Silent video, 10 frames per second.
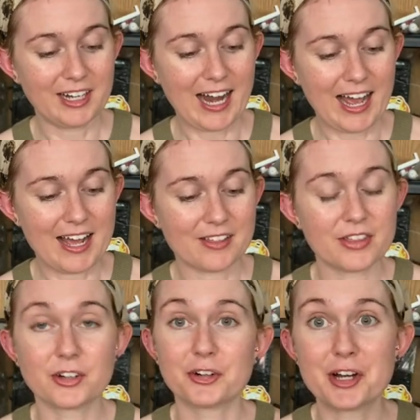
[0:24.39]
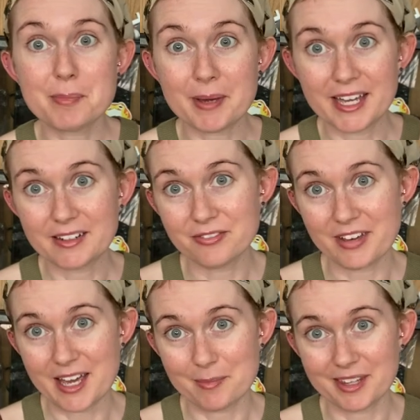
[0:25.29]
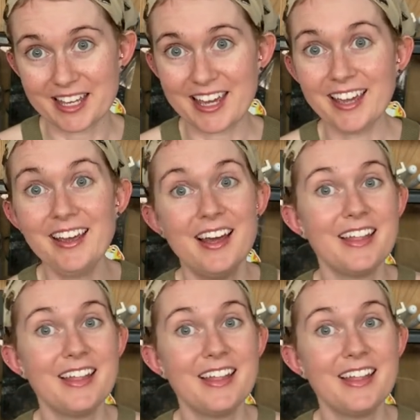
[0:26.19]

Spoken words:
at the Creep In family.